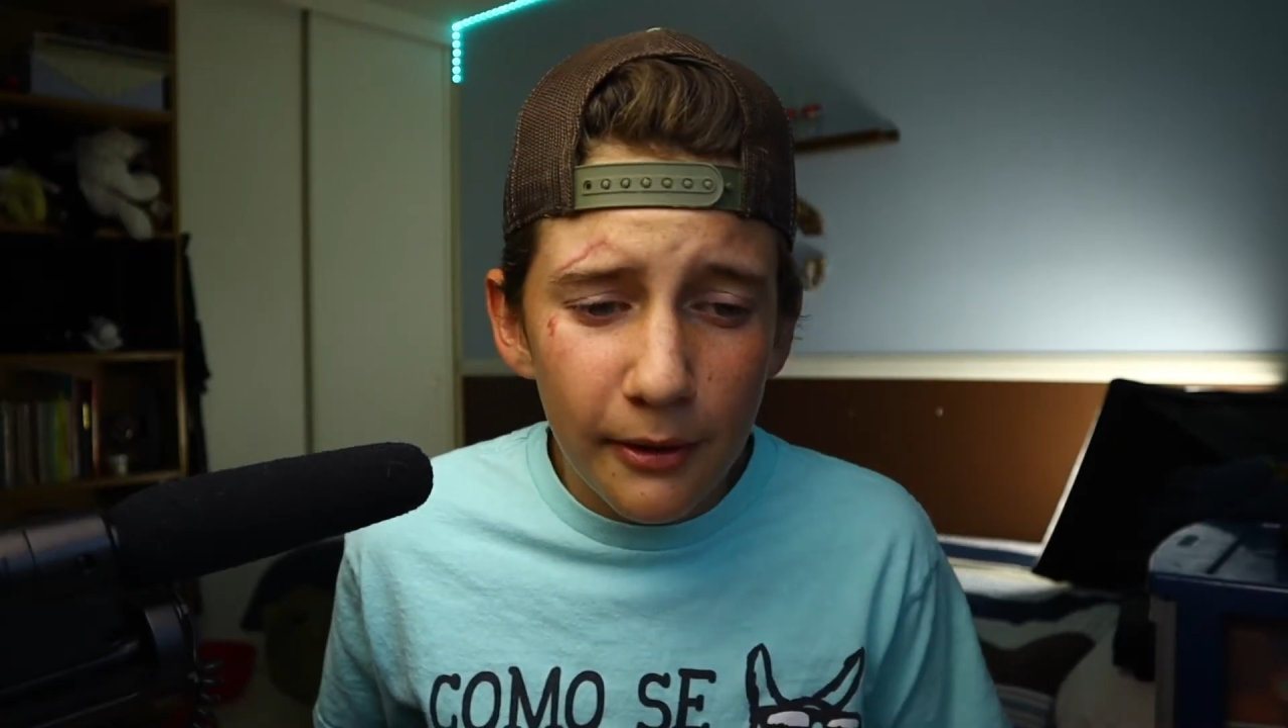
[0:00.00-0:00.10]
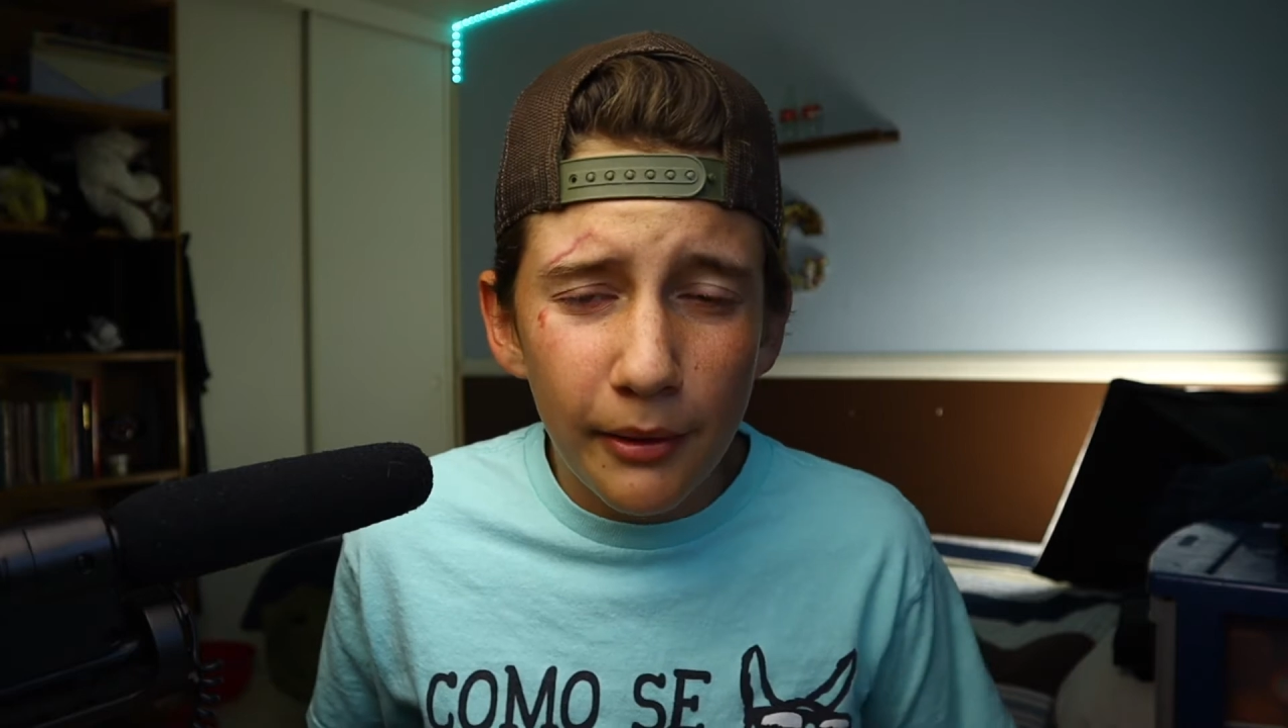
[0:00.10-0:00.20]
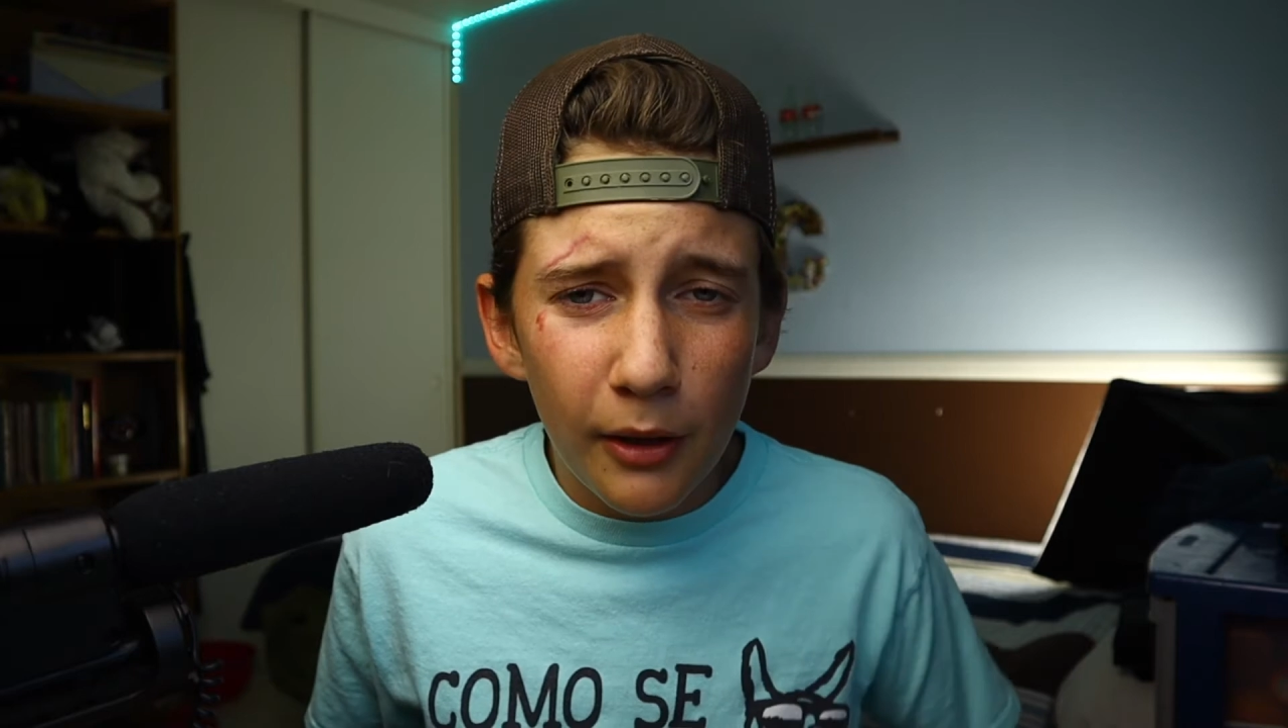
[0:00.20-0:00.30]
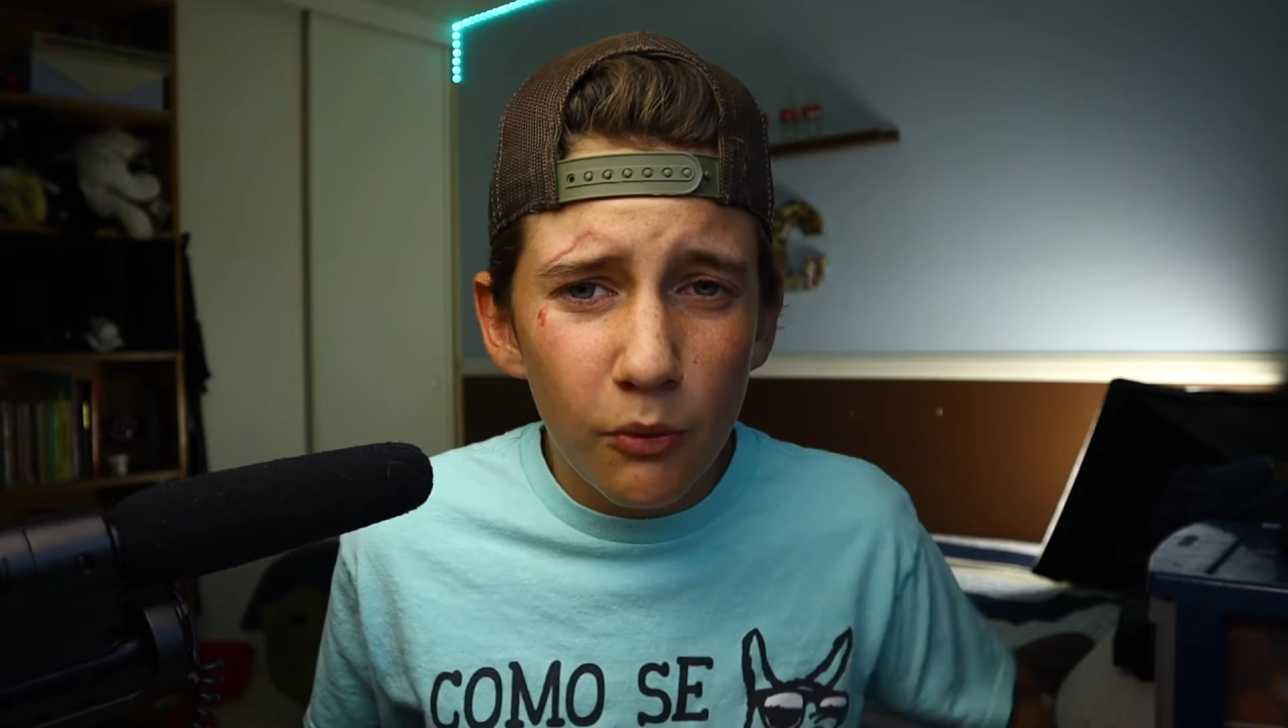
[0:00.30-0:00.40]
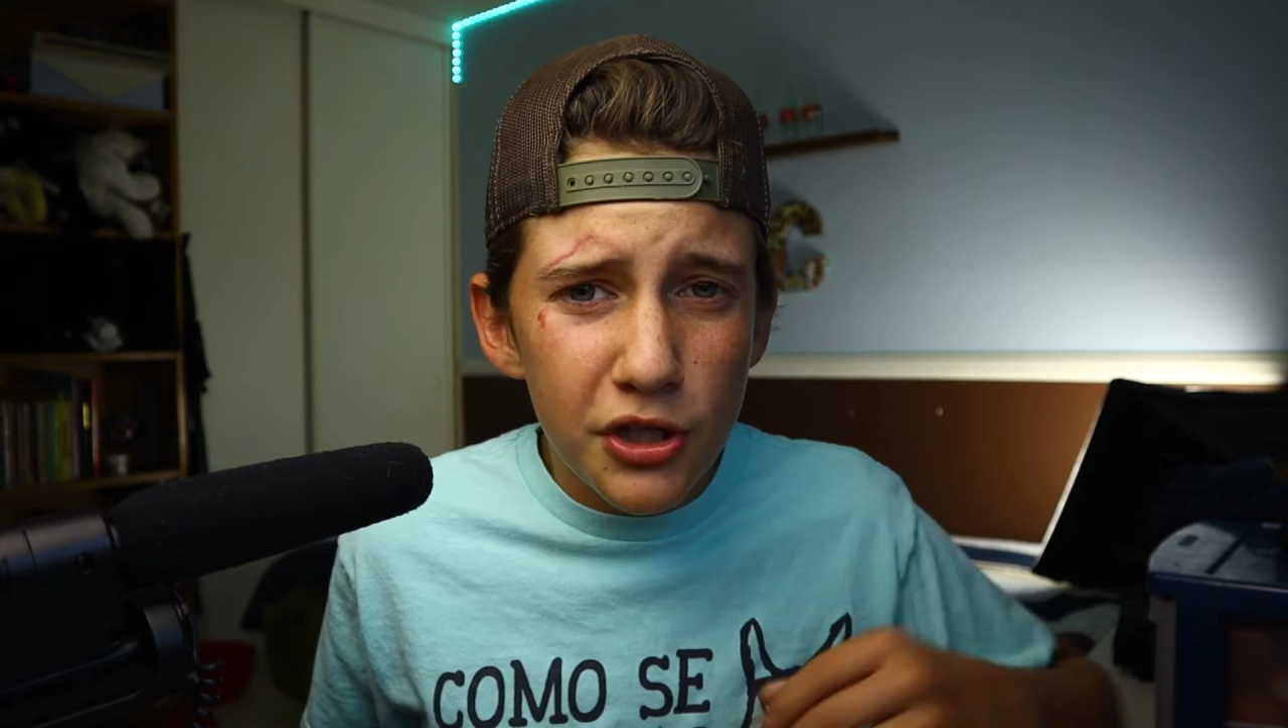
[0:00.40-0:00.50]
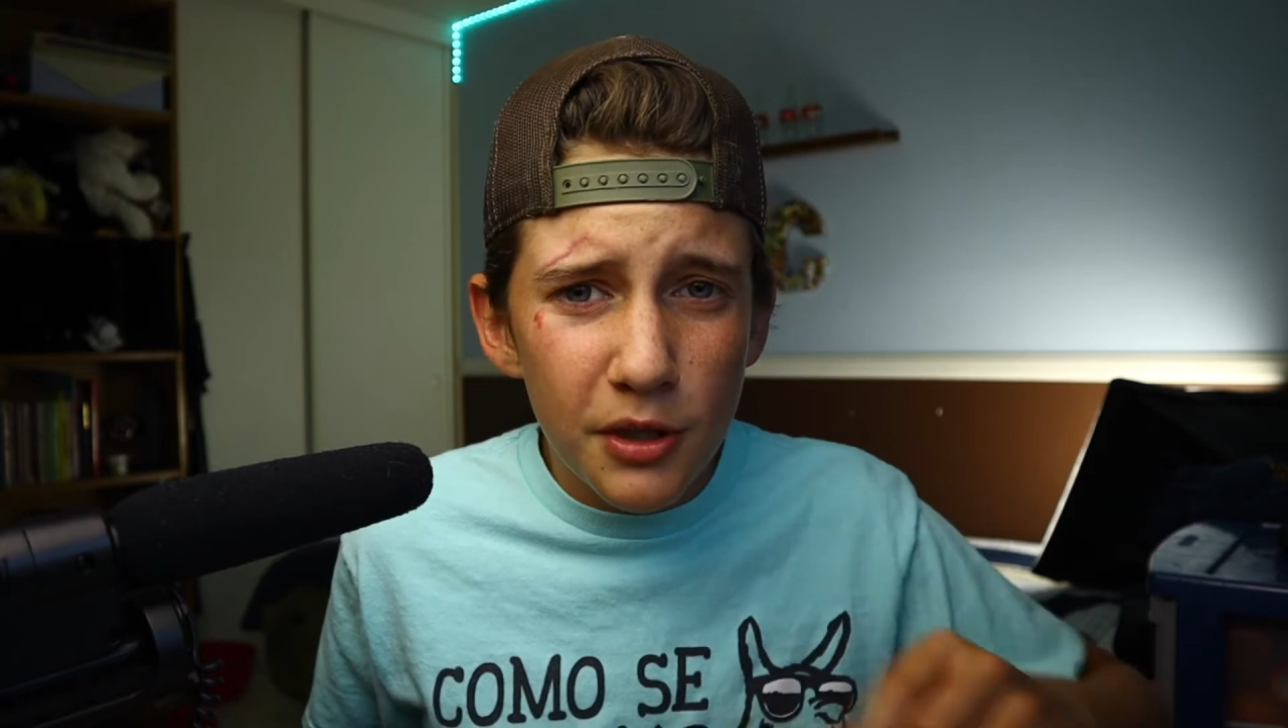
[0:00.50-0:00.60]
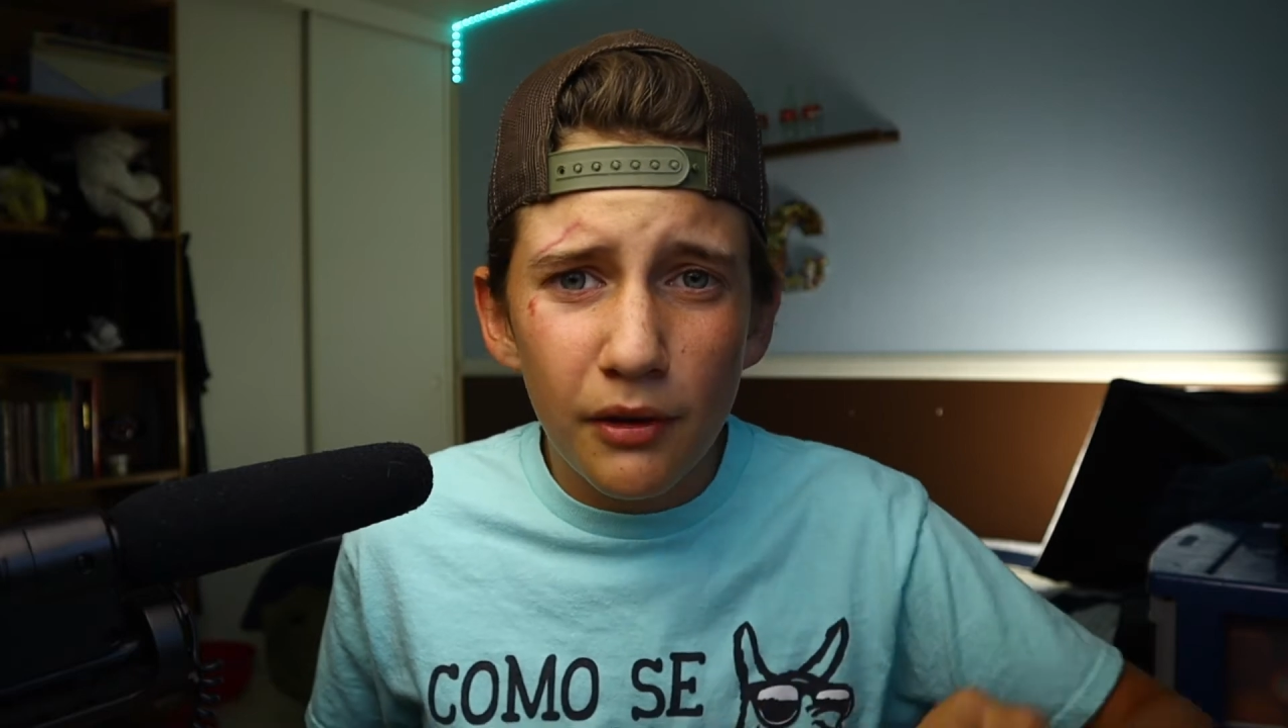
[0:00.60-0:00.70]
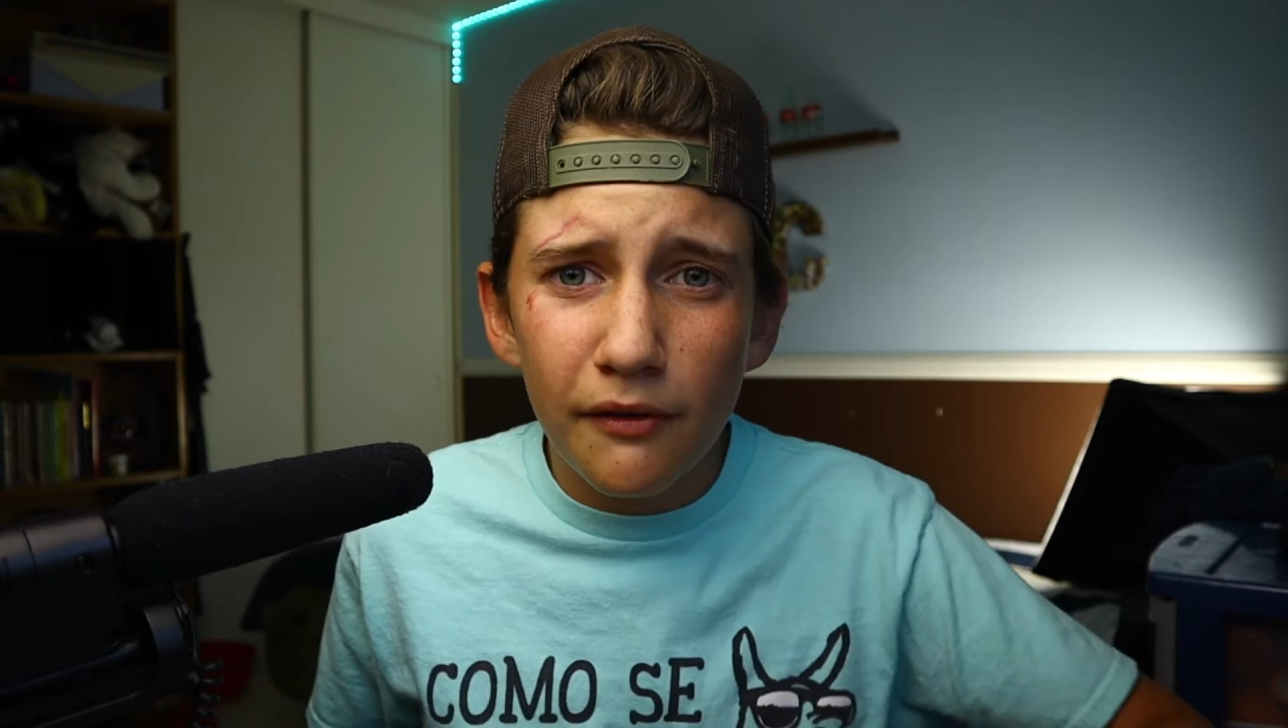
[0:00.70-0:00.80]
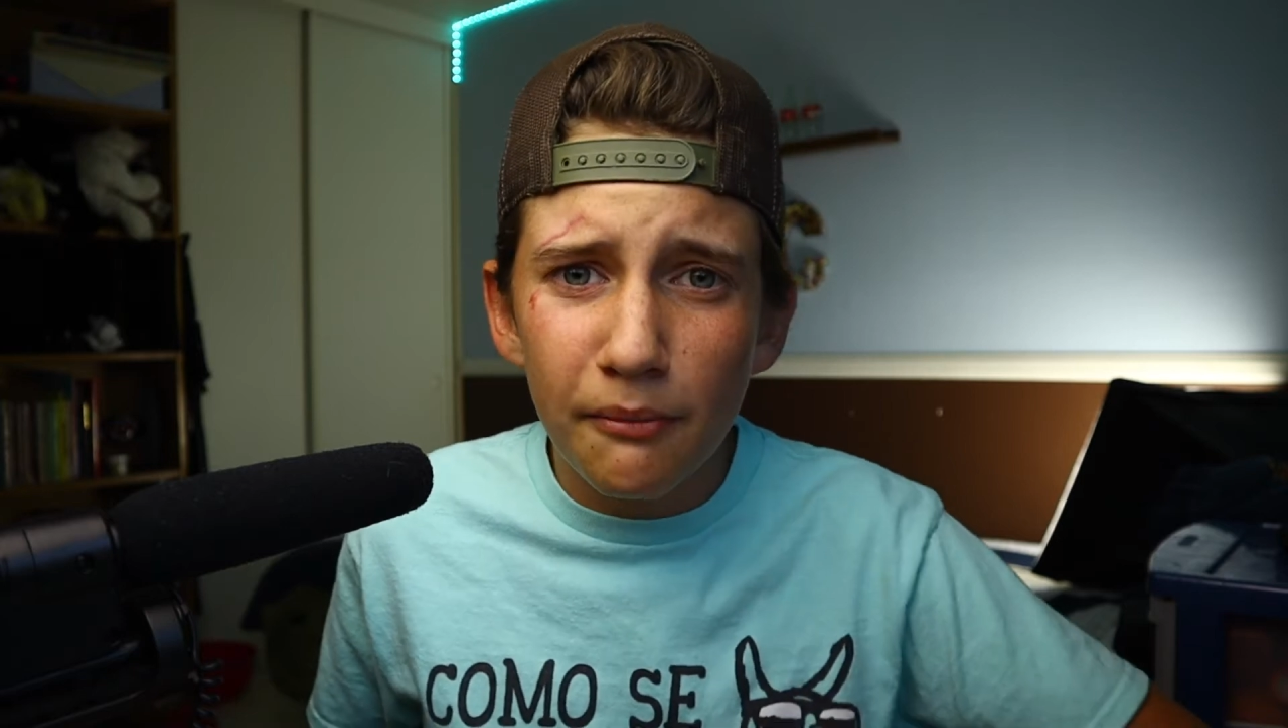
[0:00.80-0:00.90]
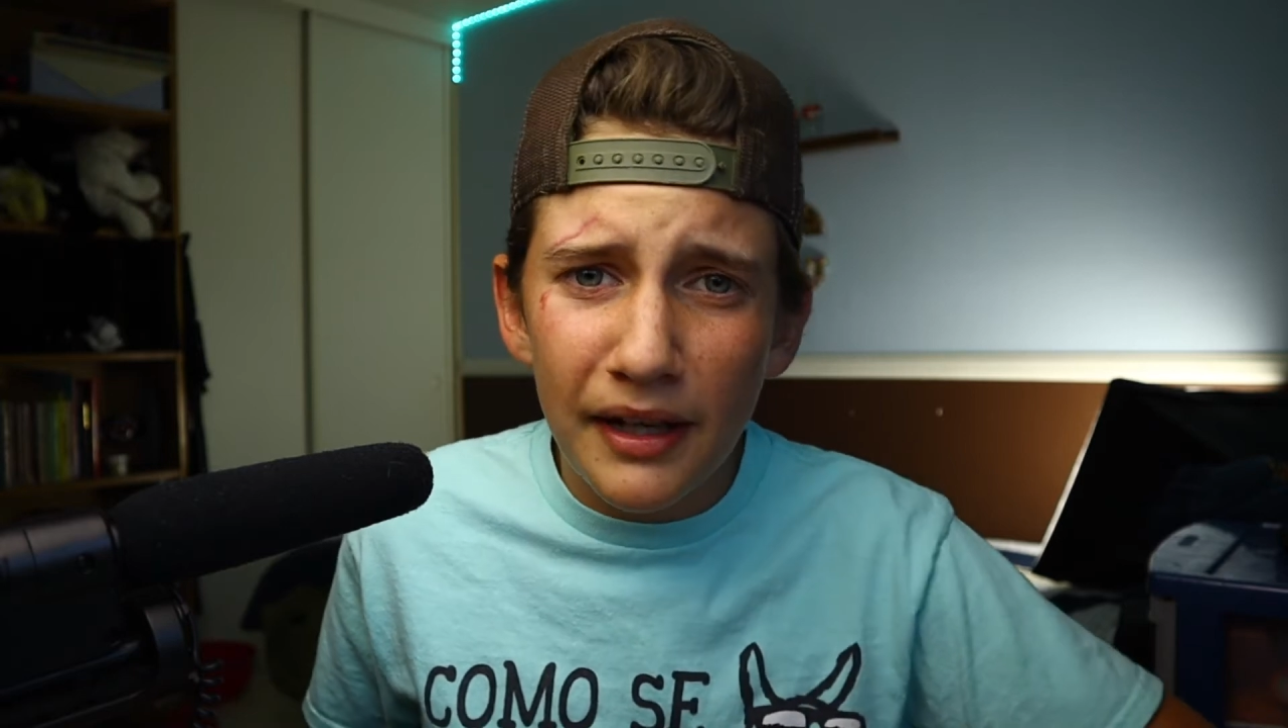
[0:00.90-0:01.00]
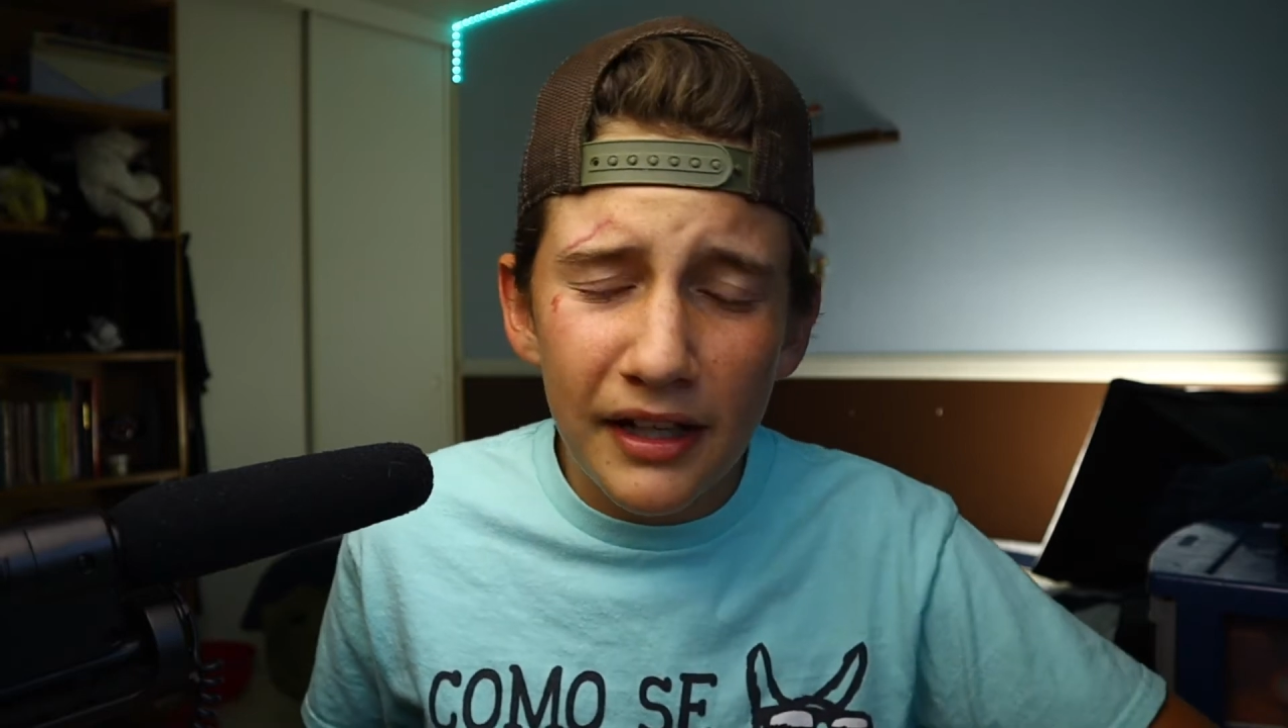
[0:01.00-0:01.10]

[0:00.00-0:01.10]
but I wish they would have made